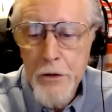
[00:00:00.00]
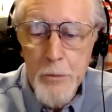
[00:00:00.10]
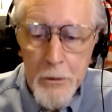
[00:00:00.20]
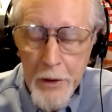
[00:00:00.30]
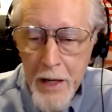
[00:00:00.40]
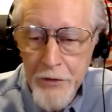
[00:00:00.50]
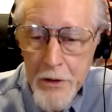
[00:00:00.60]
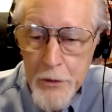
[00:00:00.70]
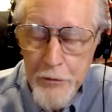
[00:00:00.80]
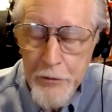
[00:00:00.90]

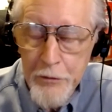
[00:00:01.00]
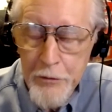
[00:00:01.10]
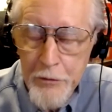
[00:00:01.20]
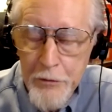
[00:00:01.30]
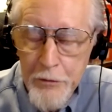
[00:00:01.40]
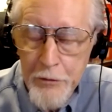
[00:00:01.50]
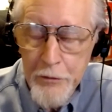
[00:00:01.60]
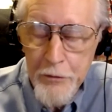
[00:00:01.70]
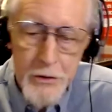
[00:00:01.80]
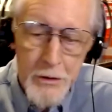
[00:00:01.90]
professors and you'd make a little
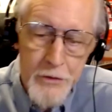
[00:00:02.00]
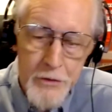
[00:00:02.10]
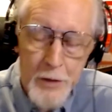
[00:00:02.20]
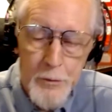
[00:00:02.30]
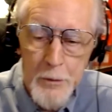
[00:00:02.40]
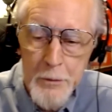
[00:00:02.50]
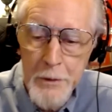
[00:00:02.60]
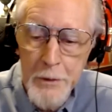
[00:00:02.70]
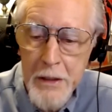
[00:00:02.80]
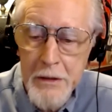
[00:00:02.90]
presentation and
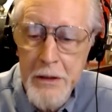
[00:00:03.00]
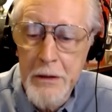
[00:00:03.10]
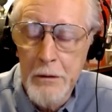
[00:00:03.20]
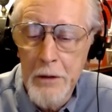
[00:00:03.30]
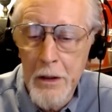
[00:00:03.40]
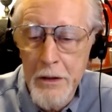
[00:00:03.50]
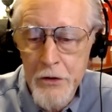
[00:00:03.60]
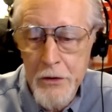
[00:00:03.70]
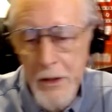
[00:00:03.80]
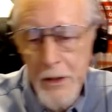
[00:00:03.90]
some of them would take you to
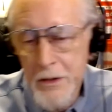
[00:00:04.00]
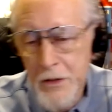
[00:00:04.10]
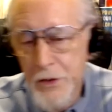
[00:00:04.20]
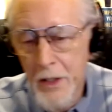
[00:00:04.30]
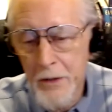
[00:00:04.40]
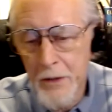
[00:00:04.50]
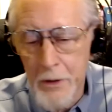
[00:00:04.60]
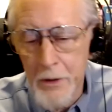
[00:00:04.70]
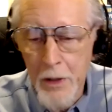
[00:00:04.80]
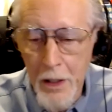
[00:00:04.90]
lunch and they decide whether or
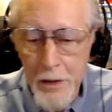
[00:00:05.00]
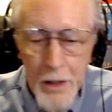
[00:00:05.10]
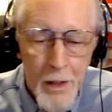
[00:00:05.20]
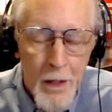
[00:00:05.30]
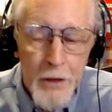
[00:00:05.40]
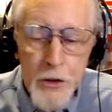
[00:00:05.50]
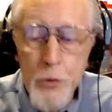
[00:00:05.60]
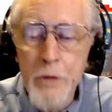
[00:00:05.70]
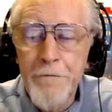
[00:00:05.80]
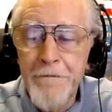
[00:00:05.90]
not you would
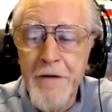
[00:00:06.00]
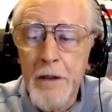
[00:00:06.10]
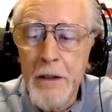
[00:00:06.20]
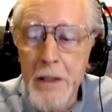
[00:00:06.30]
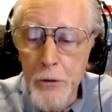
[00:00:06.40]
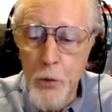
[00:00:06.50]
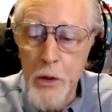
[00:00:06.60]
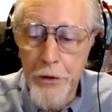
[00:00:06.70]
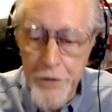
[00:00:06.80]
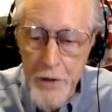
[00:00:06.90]
fit in with
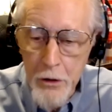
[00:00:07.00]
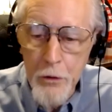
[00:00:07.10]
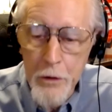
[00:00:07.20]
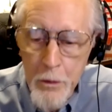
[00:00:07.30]
their group.